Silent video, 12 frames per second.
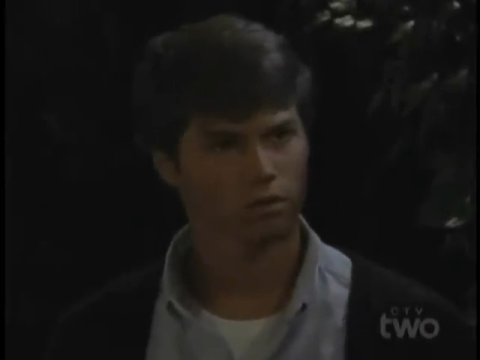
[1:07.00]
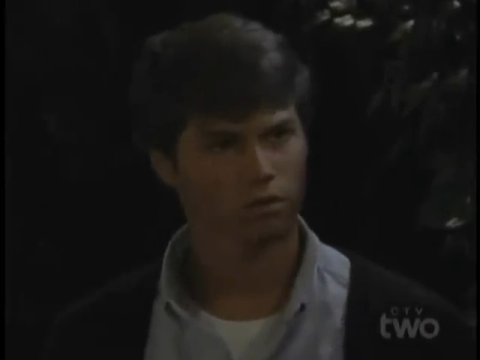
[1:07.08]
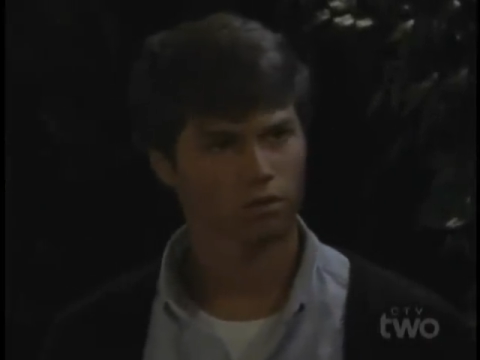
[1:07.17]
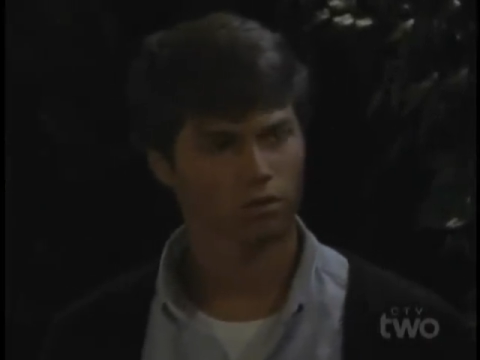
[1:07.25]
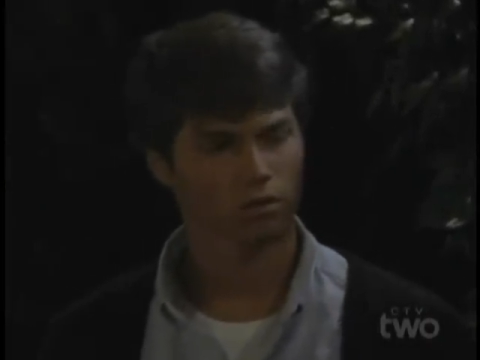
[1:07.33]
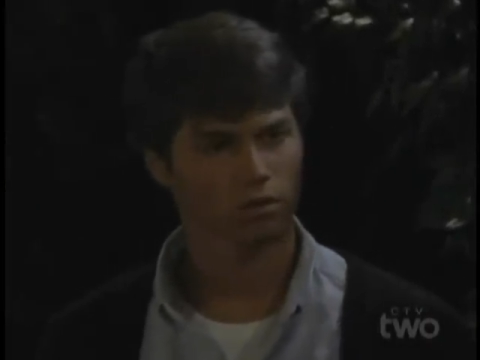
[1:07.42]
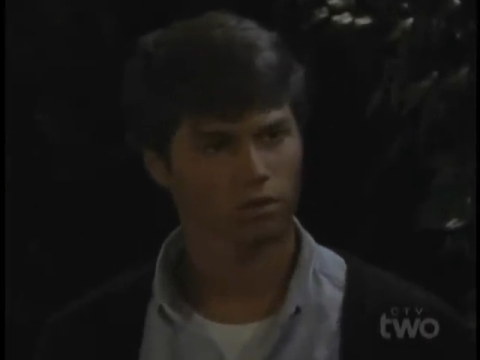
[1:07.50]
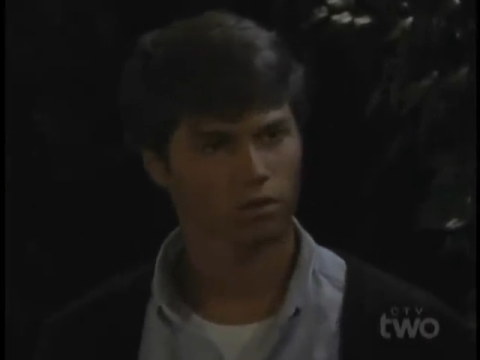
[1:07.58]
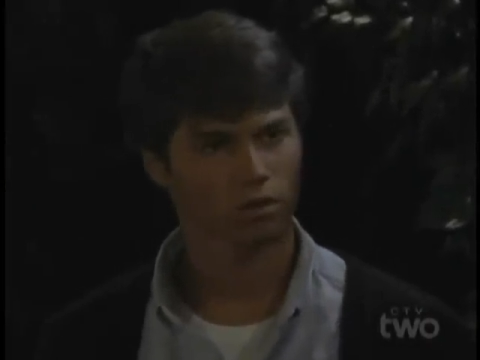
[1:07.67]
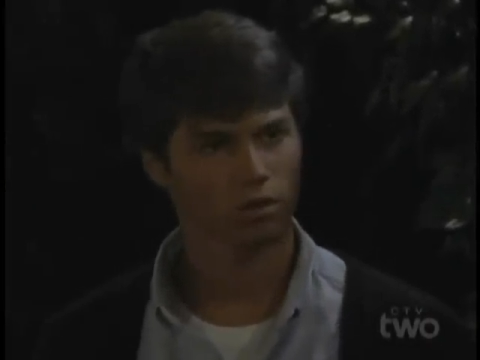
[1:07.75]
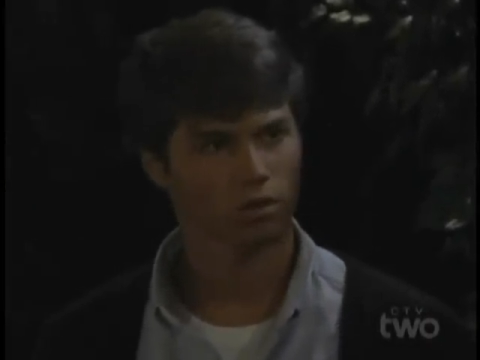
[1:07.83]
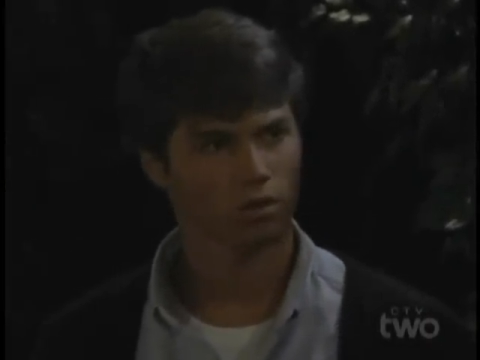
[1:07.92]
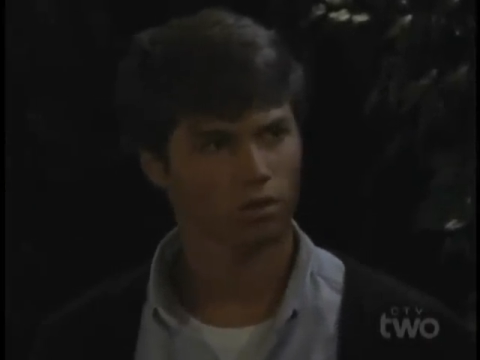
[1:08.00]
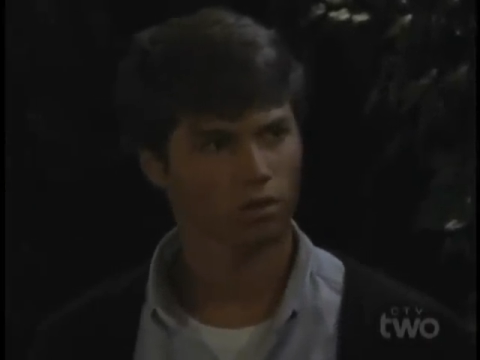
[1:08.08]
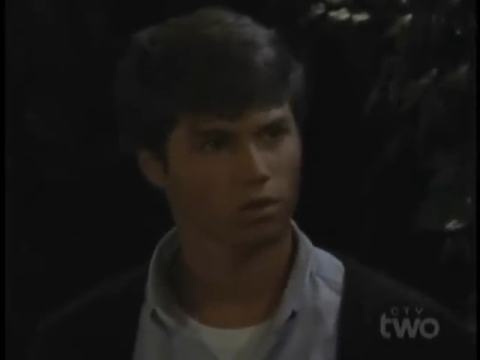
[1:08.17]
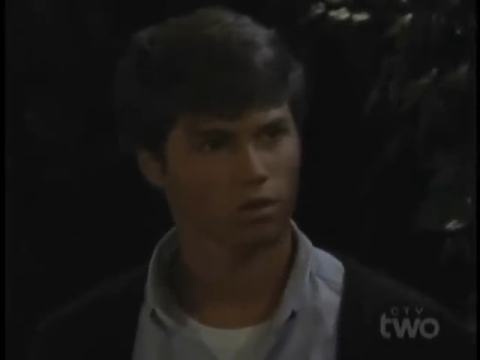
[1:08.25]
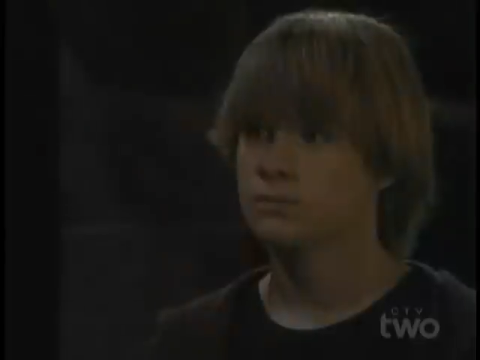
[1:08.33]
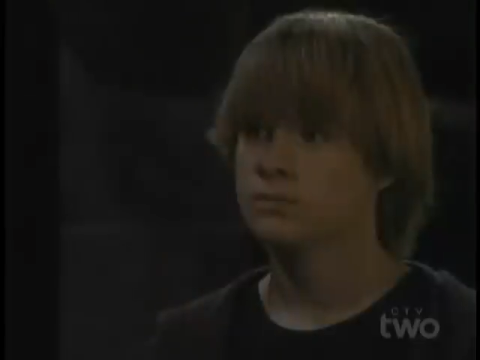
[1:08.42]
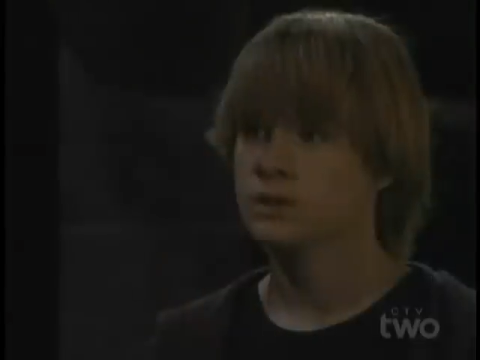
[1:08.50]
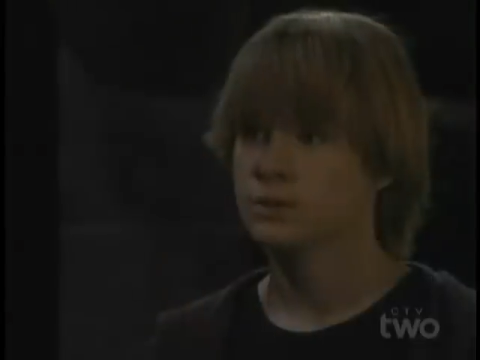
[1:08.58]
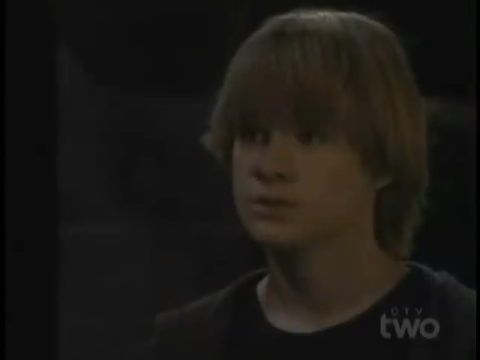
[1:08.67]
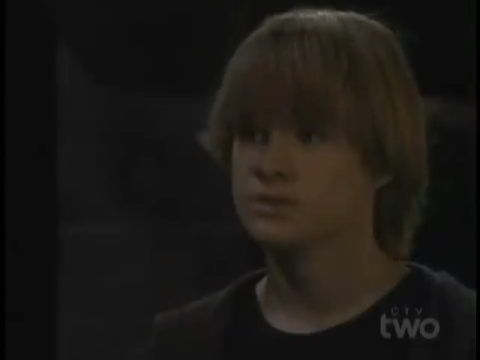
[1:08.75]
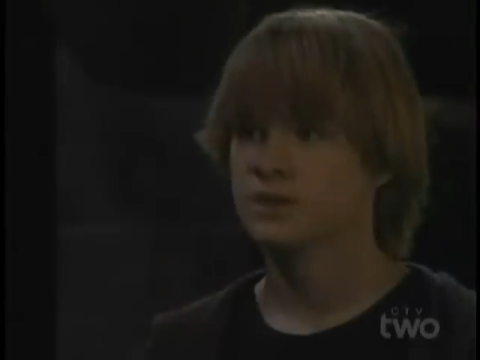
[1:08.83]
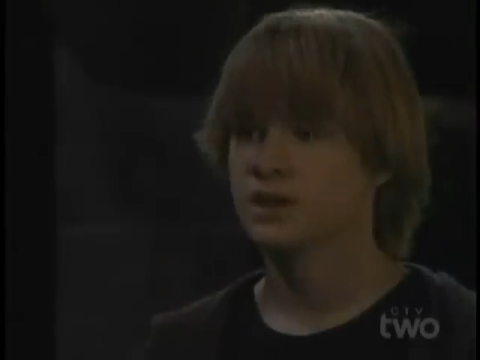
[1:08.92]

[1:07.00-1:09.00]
Yeah. It was